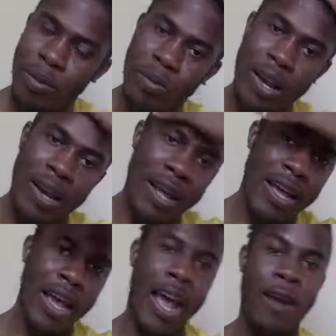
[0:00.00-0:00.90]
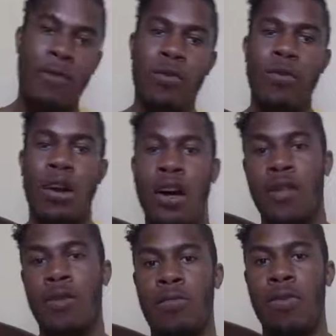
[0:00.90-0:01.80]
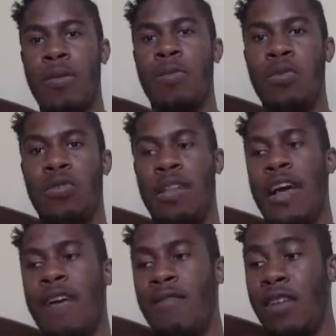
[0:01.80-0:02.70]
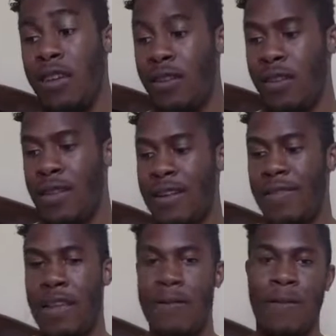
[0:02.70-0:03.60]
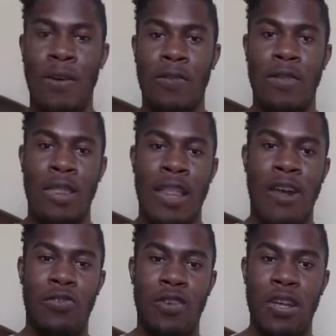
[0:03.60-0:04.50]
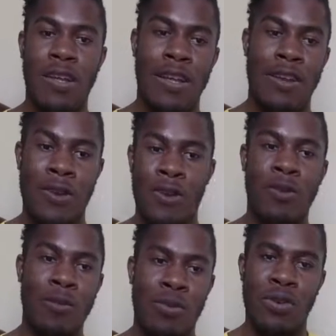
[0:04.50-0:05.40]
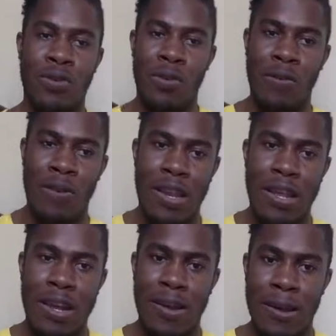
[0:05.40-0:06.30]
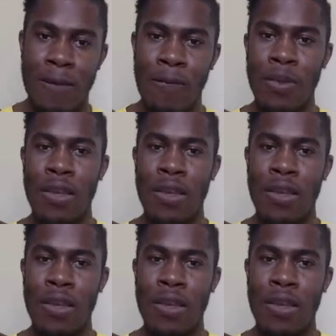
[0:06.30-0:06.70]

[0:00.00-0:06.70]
But when like every other people's livelihood that's involved in that shit and your own personal vendetta,